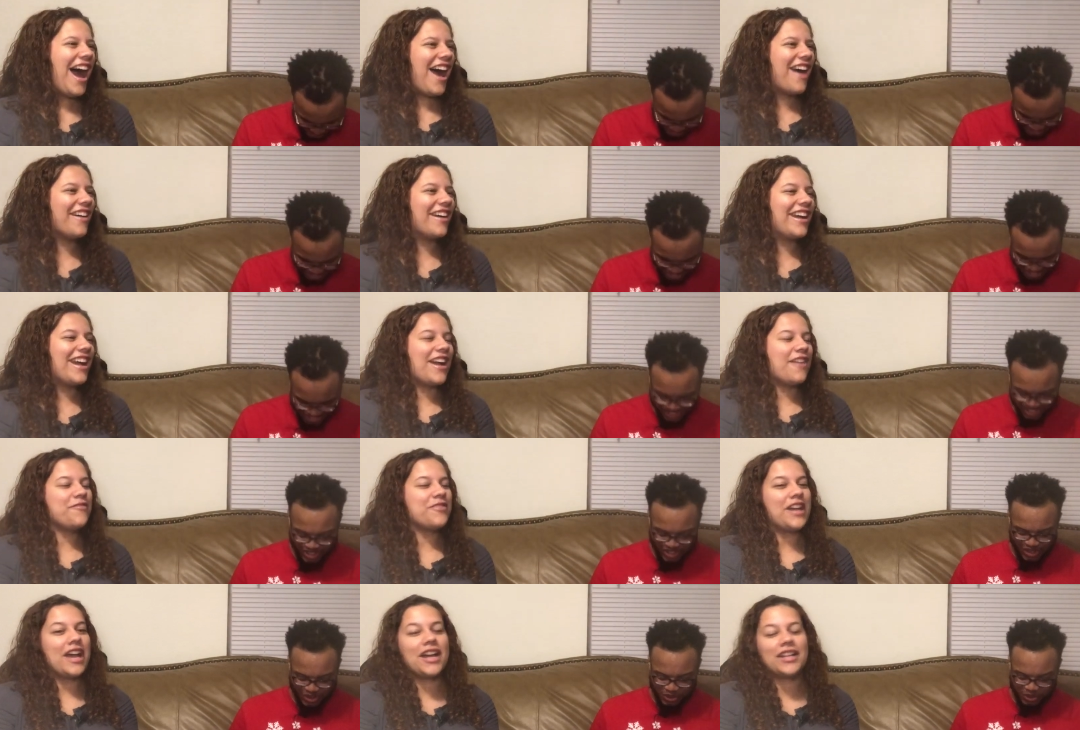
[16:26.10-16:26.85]
Speaker 1: All right.
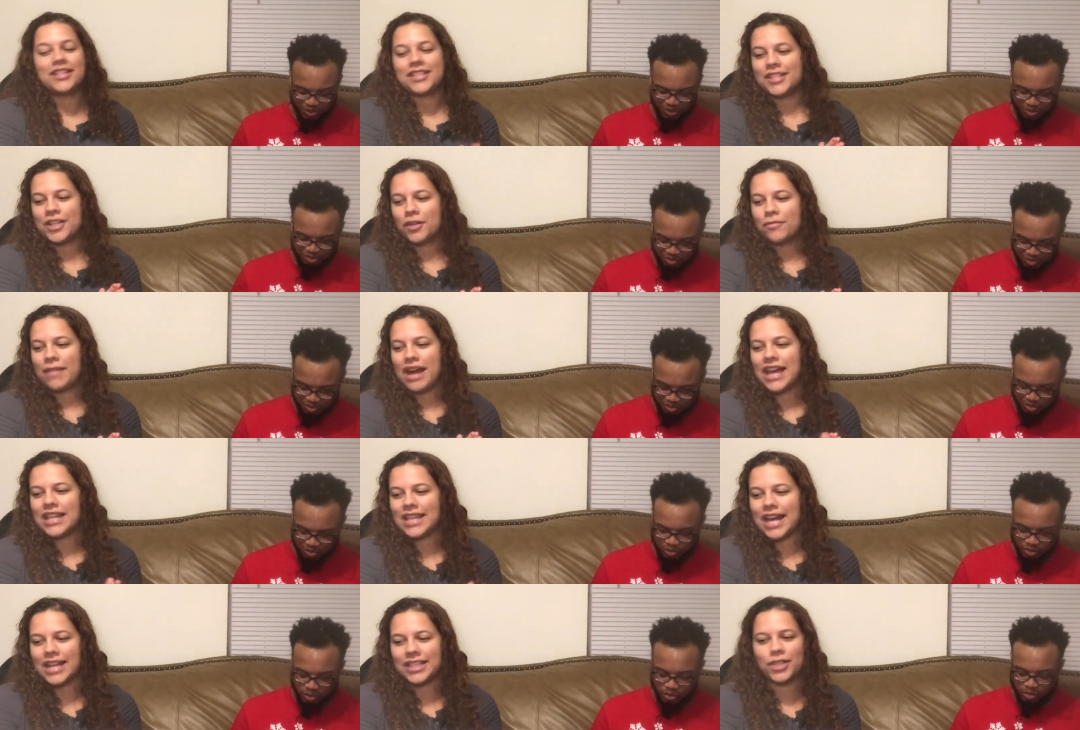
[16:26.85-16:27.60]
And then, so my
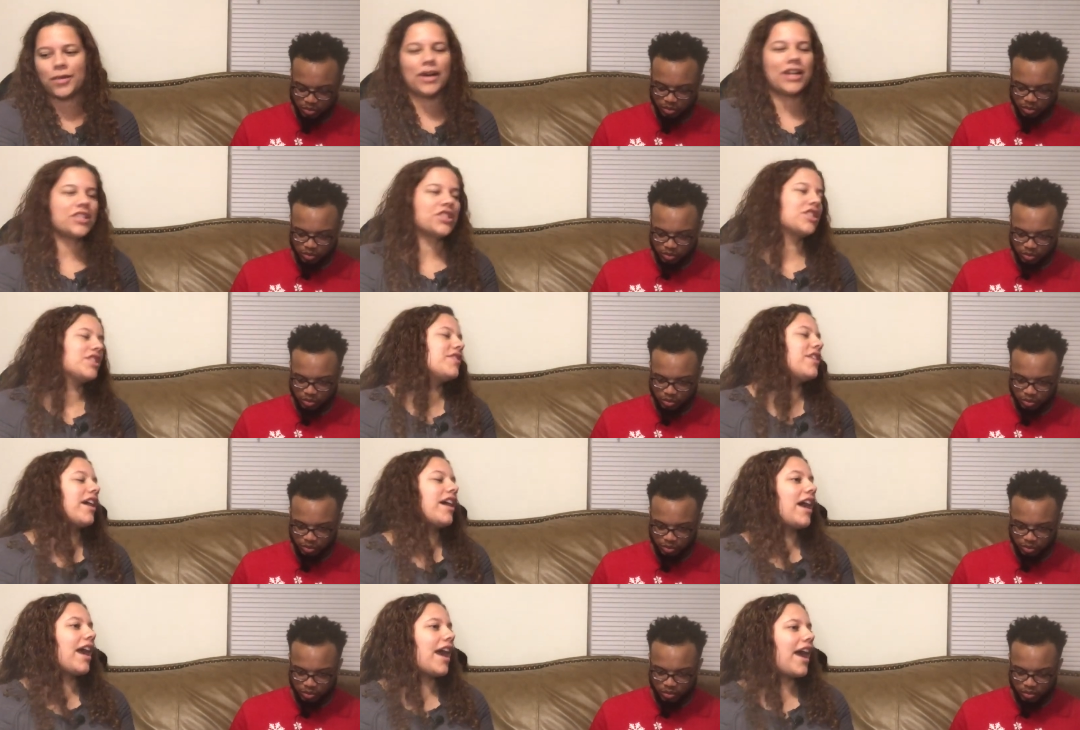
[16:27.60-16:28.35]
last question
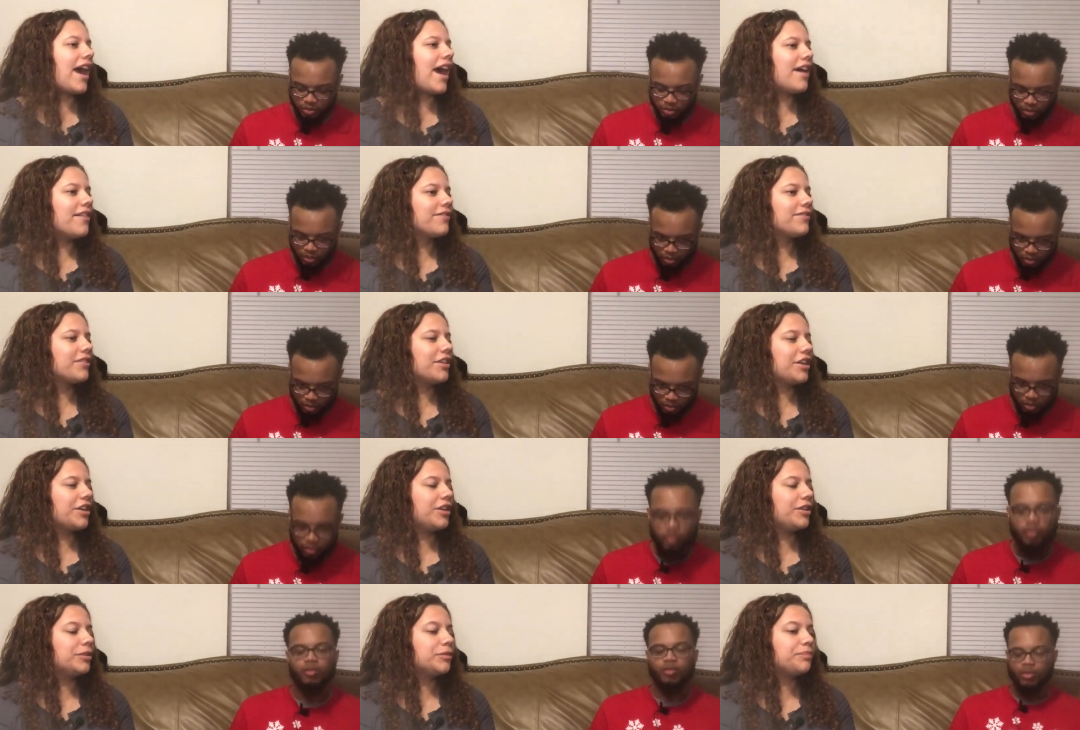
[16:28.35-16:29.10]
that I have for
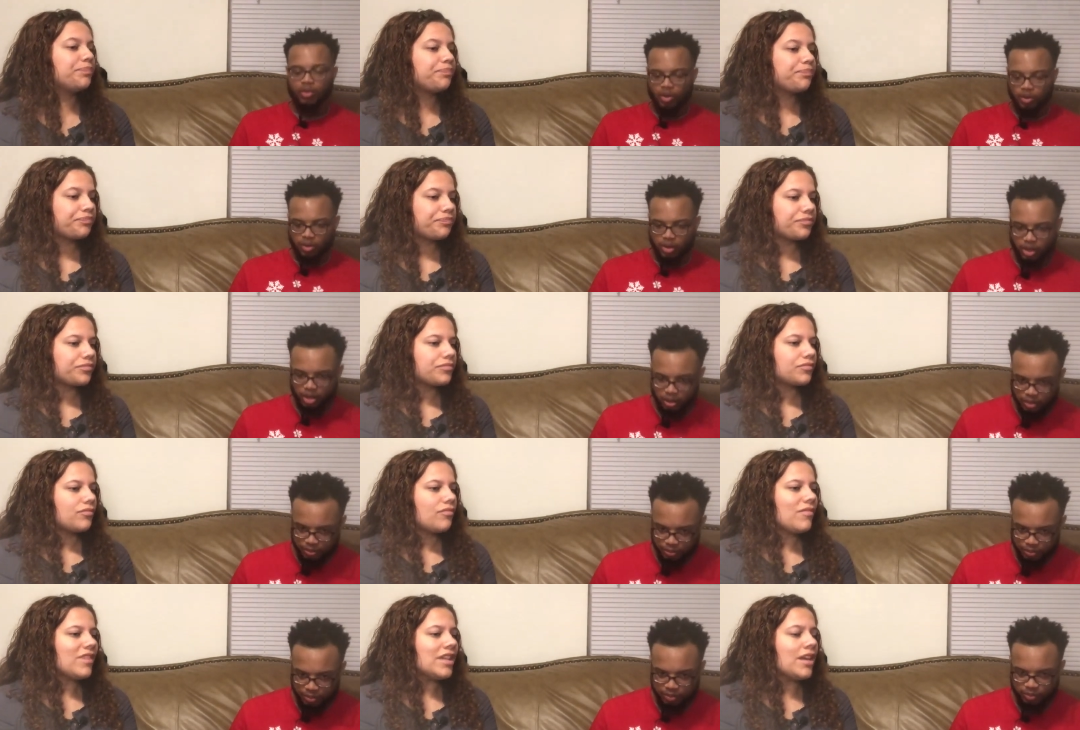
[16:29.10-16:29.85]
you. Okay.
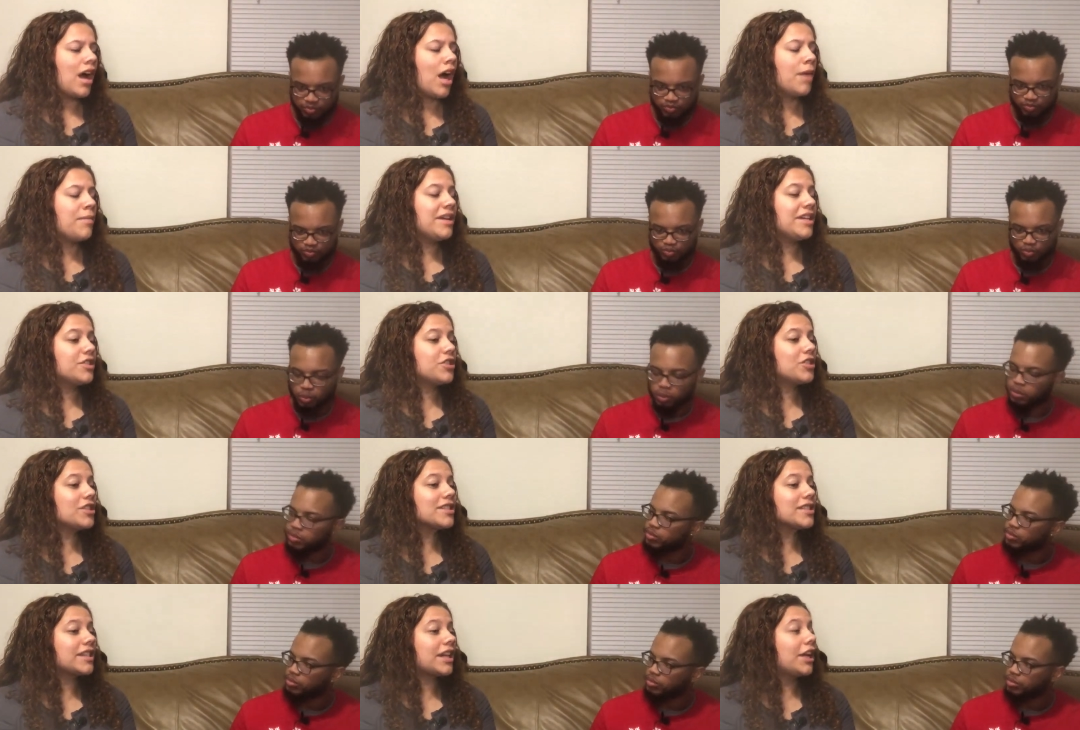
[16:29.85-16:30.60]
Um, it's
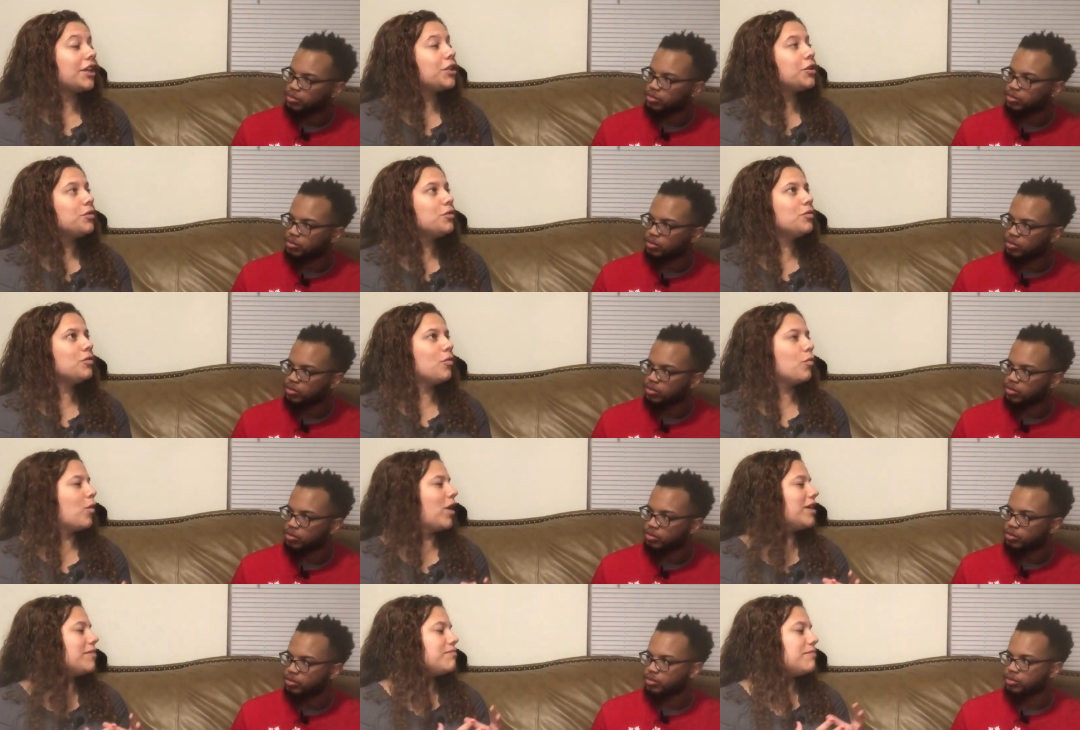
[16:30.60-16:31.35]
just can you
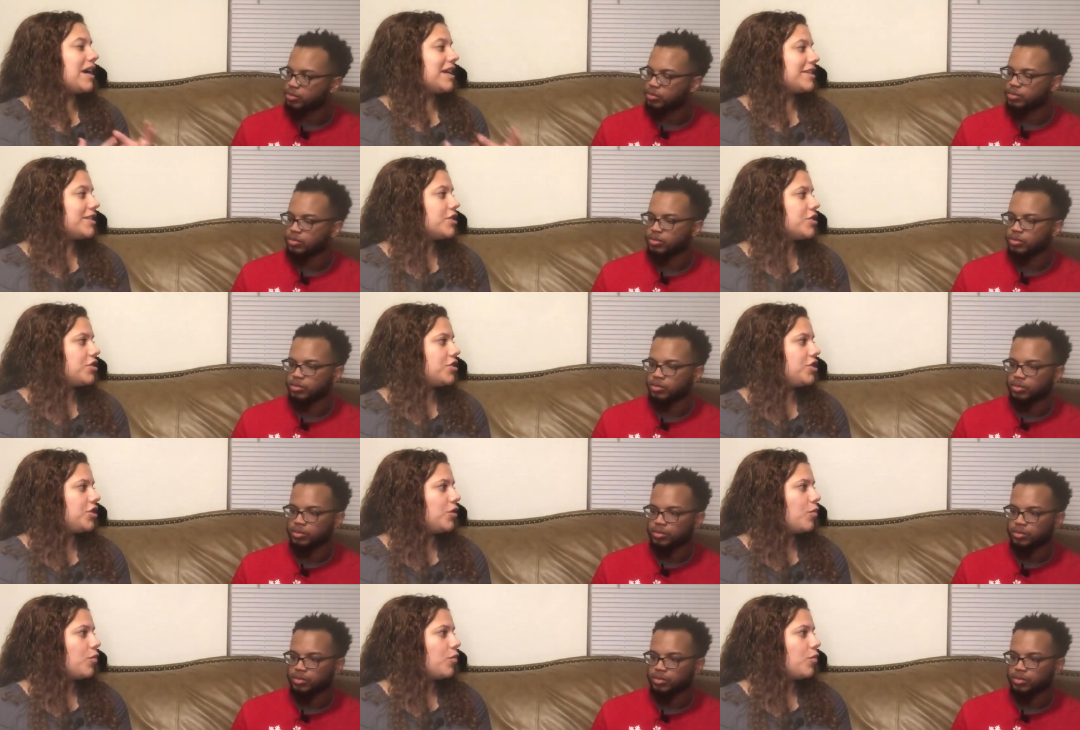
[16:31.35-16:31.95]
what message do you